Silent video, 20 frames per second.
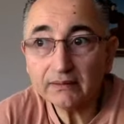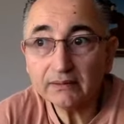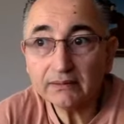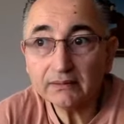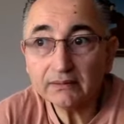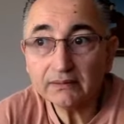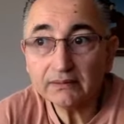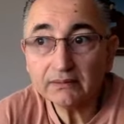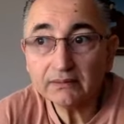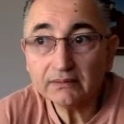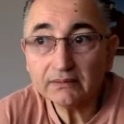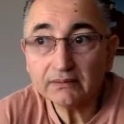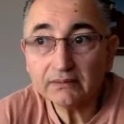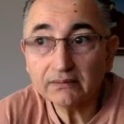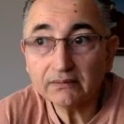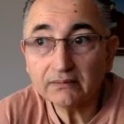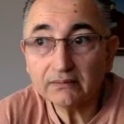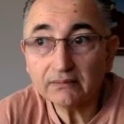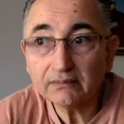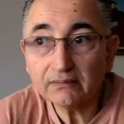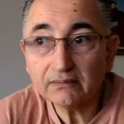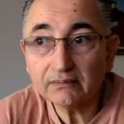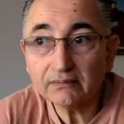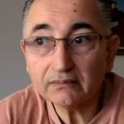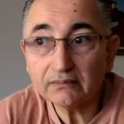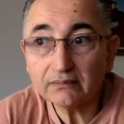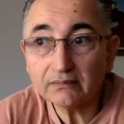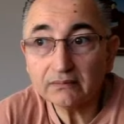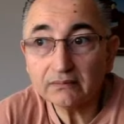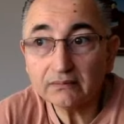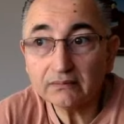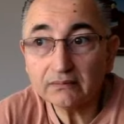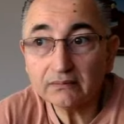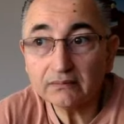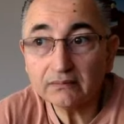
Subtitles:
Nothing is said.